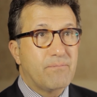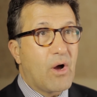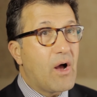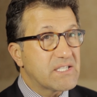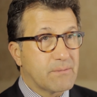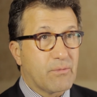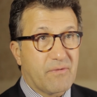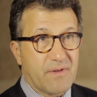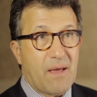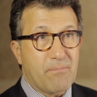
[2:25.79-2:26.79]
possible
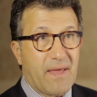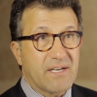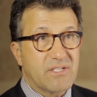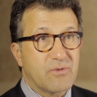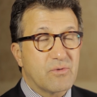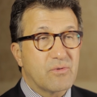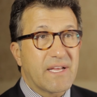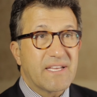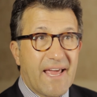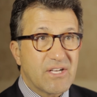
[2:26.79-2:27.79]
for that man to
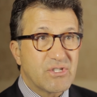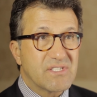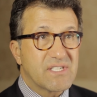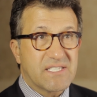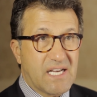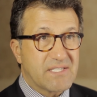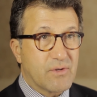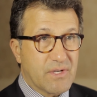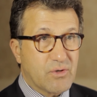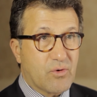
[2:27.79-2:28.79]
engage in
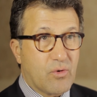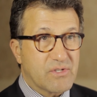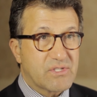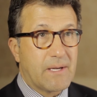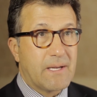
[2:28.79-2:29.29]
successful intercourse.